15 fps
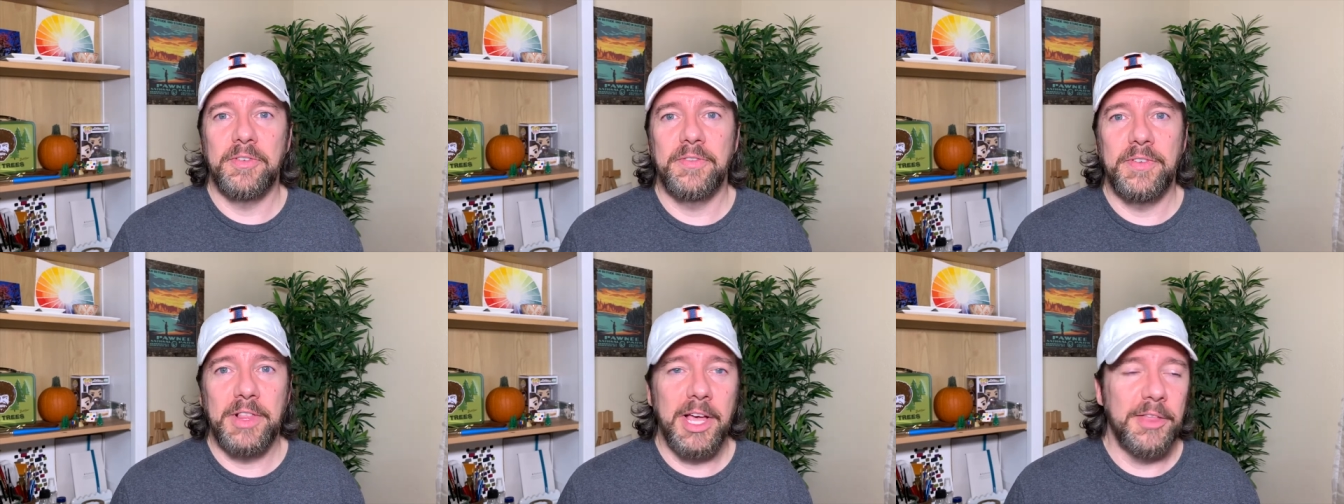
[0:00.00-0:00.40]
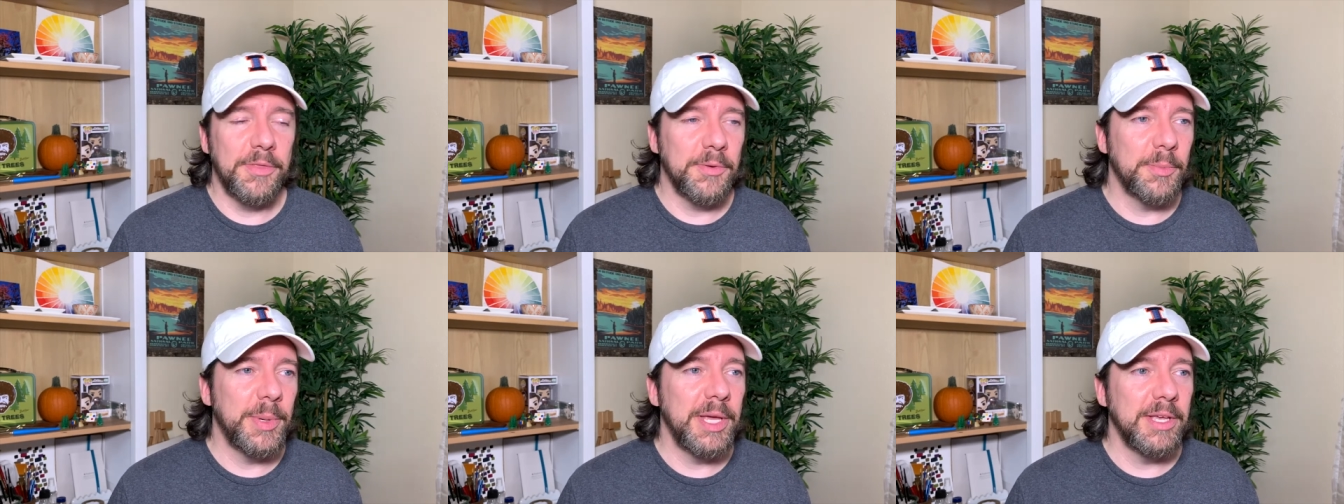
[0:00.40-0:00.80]

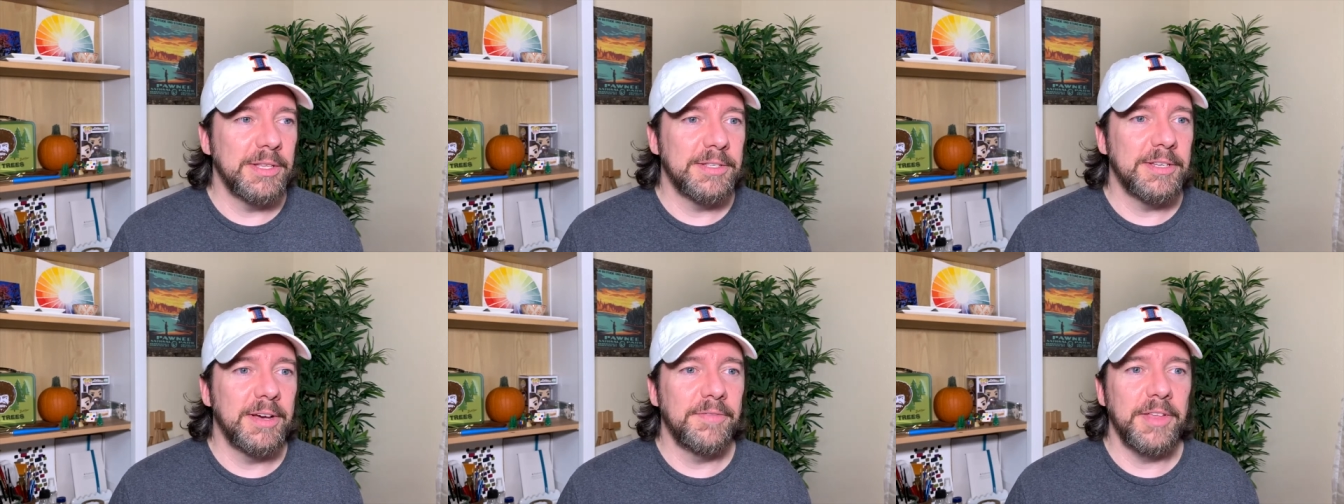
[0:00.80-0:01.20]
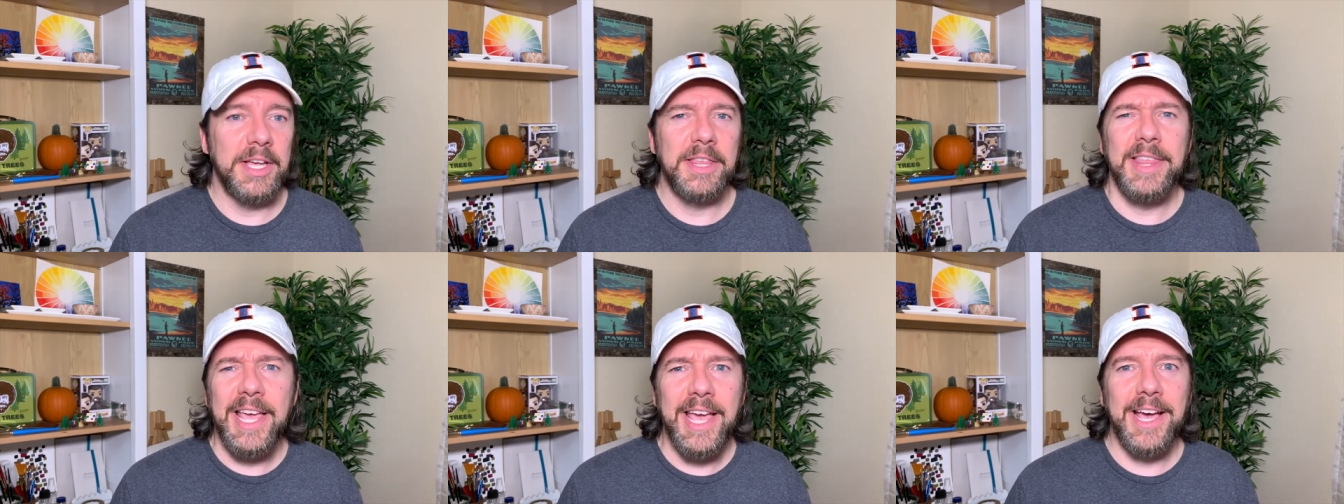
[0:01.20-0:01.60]
philanthropy and stuff,
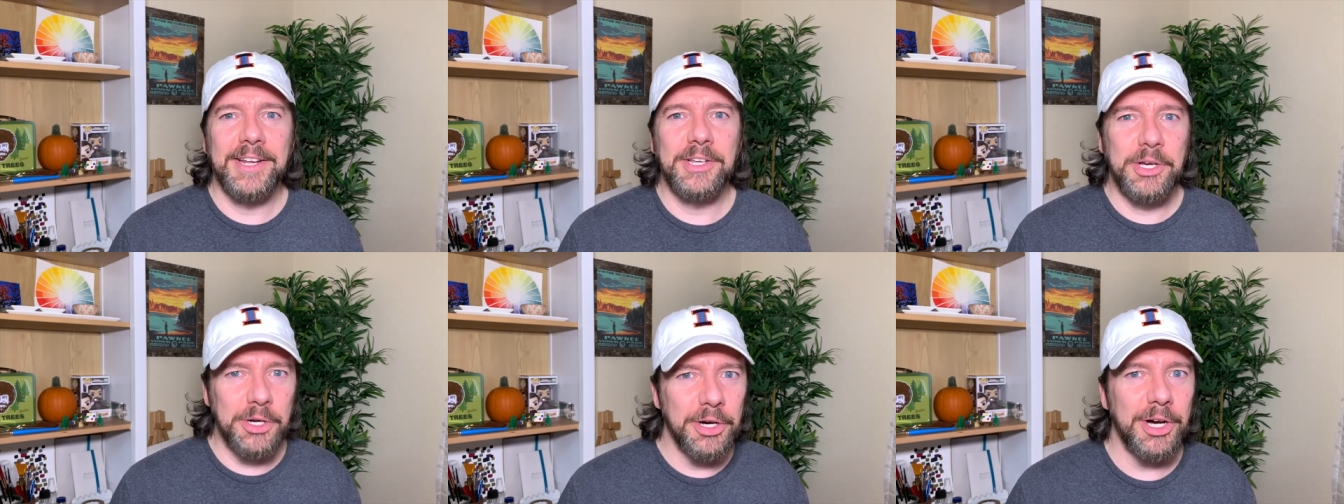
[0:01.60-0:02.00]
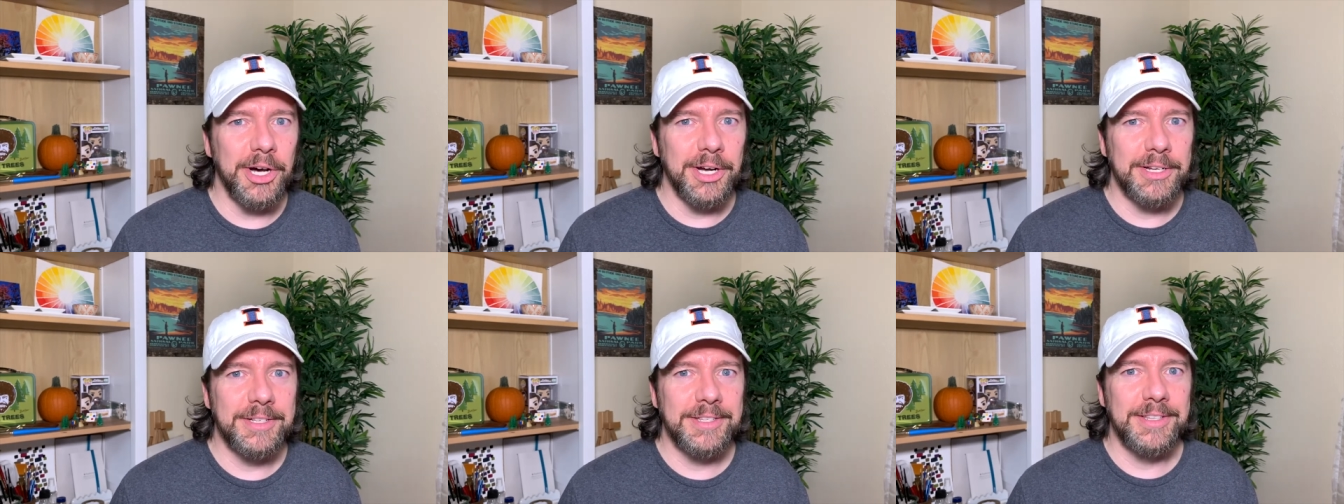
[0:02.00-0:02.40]
like, they had
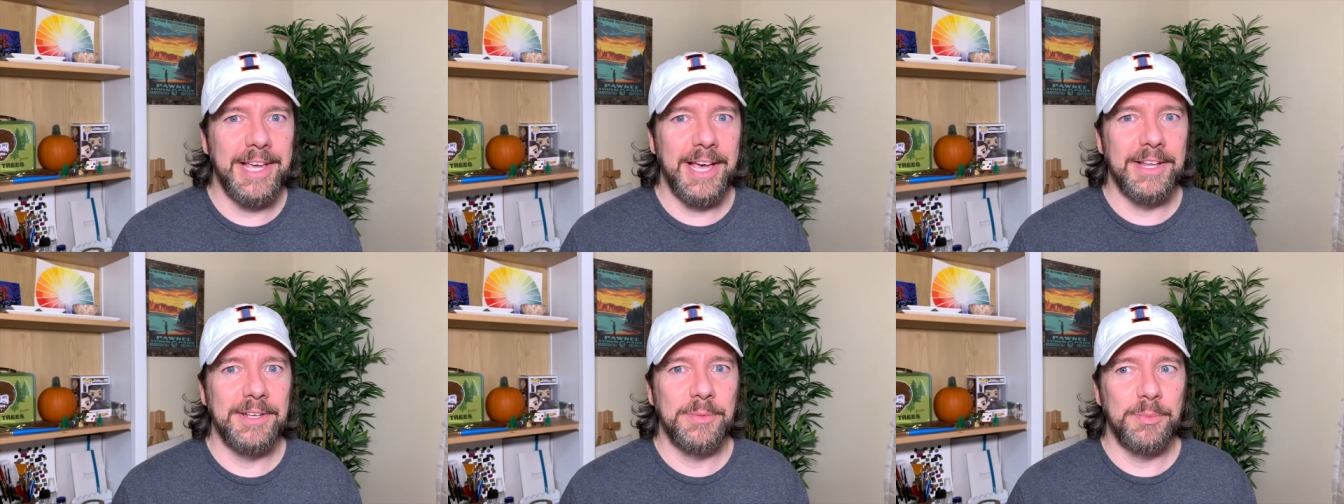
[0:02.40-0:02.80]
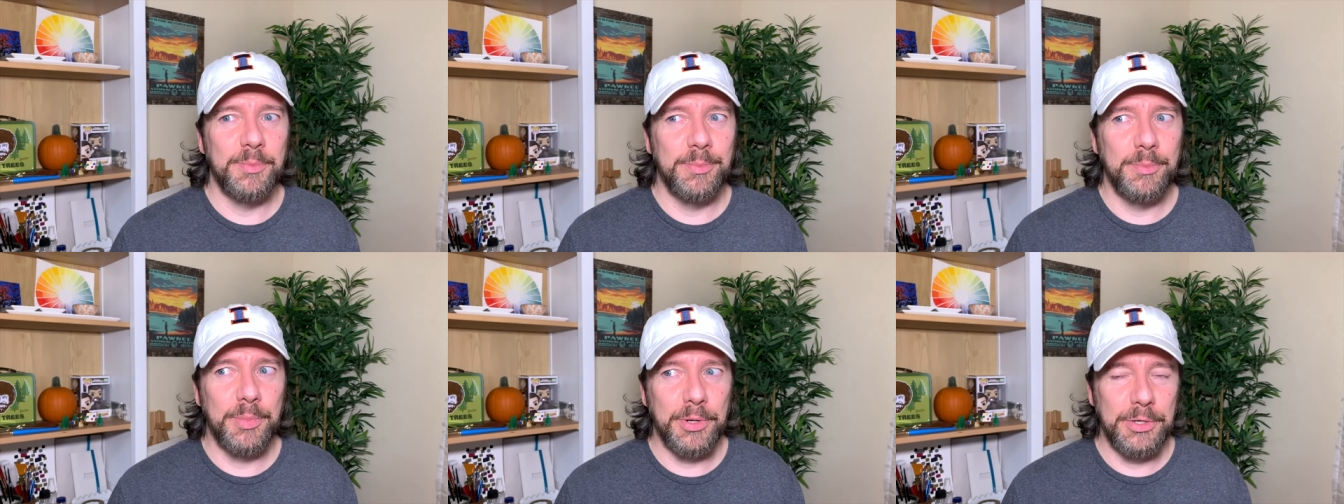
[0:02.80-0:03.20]
cooks that
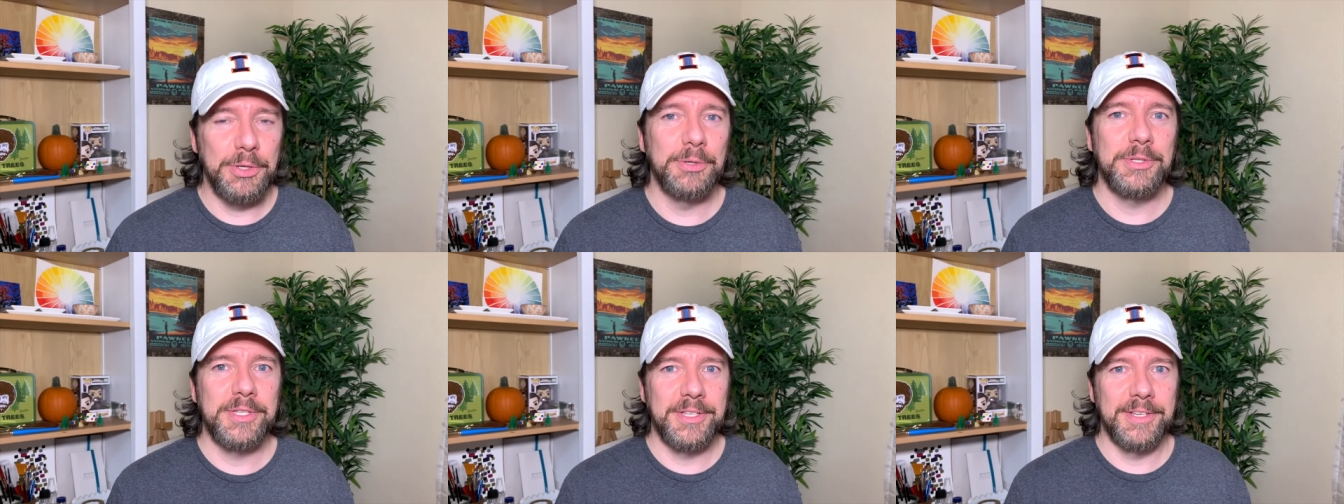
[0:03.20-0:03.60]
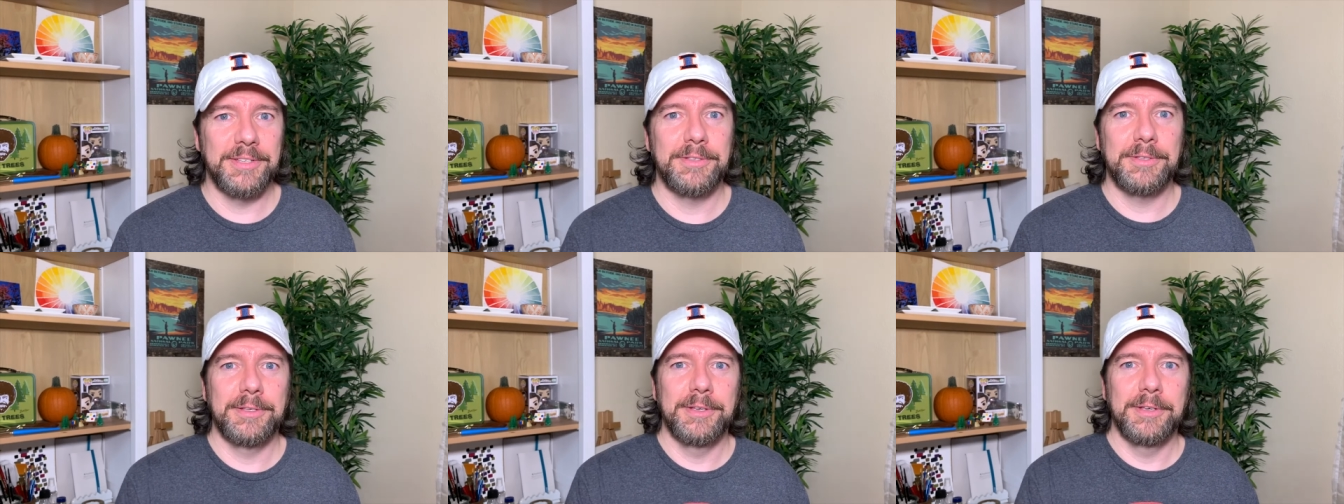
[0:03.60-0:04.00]
produced
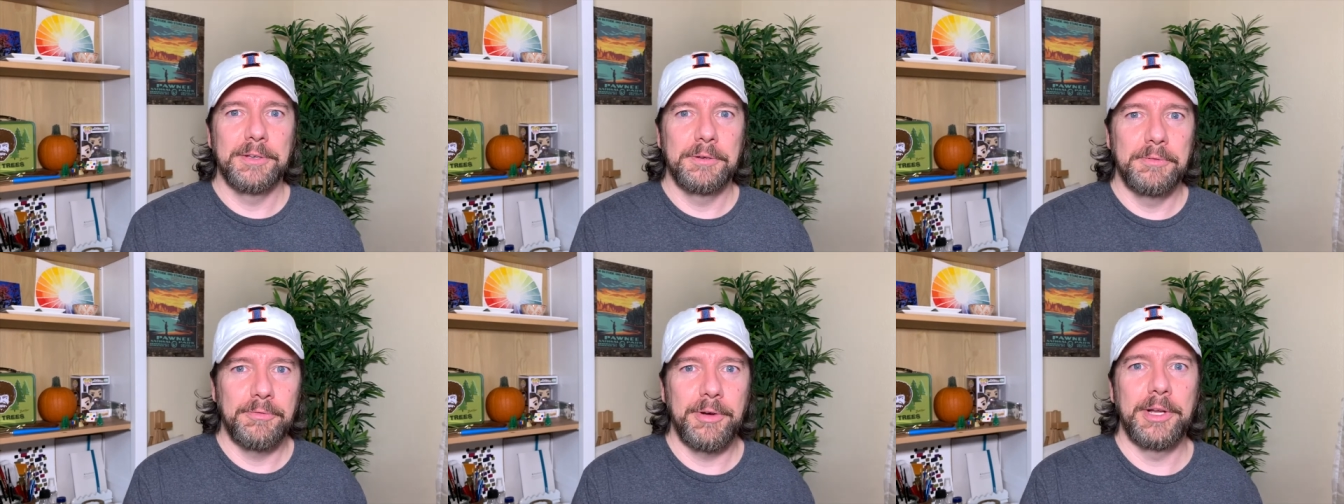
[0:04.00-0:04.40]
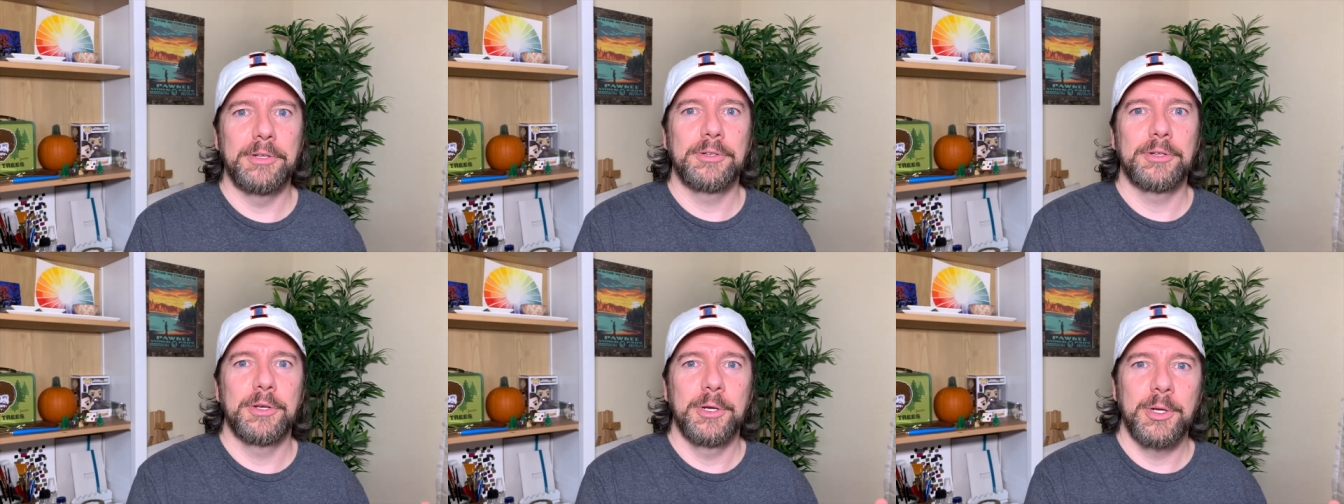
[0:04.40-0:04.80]
this
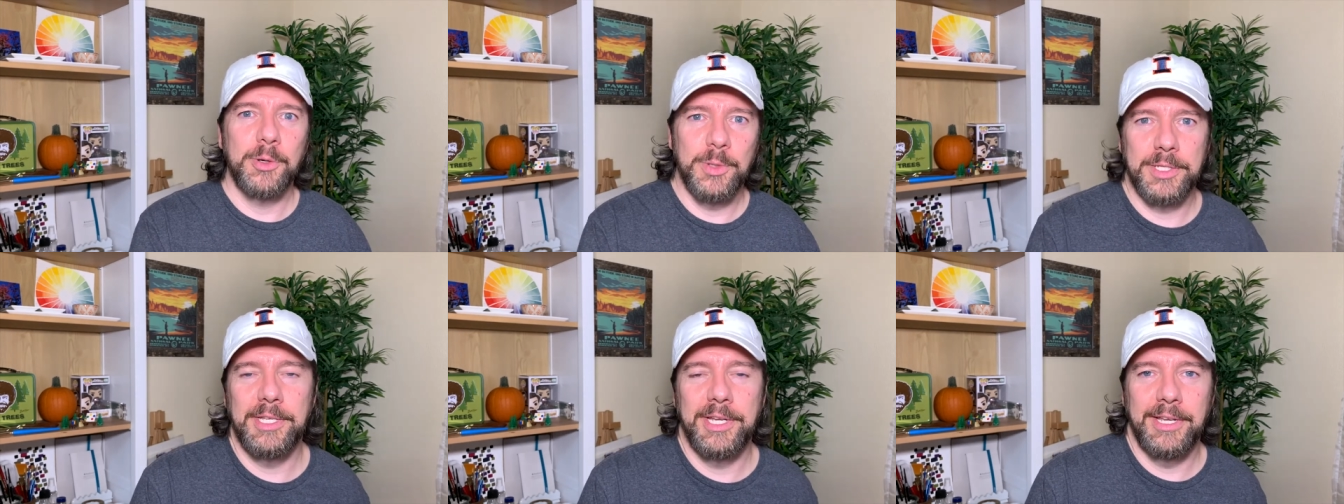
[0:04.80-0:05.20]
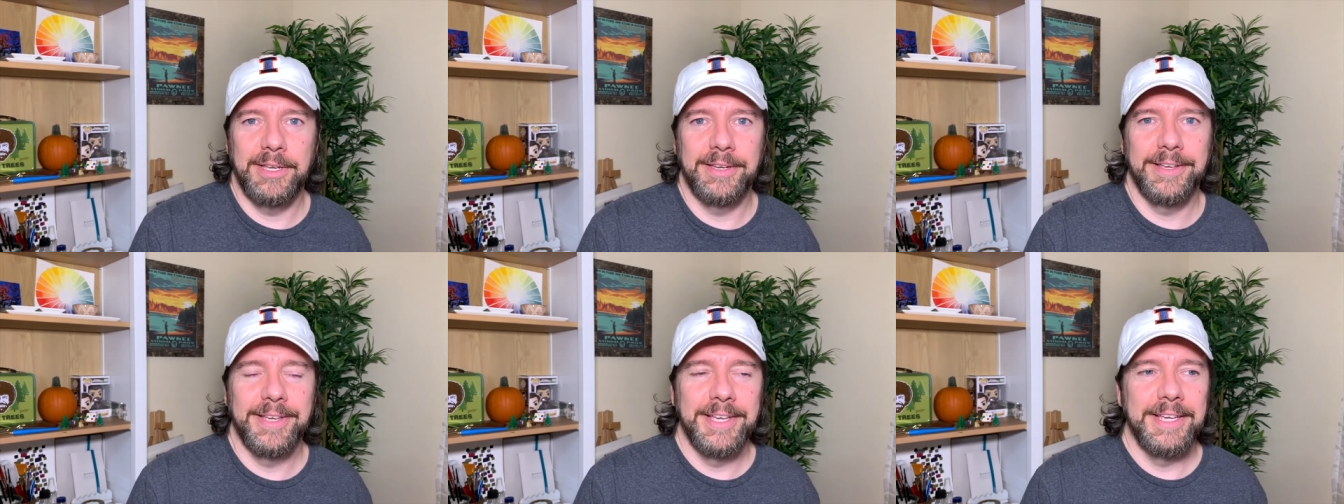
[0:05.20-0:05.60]
French cuisine.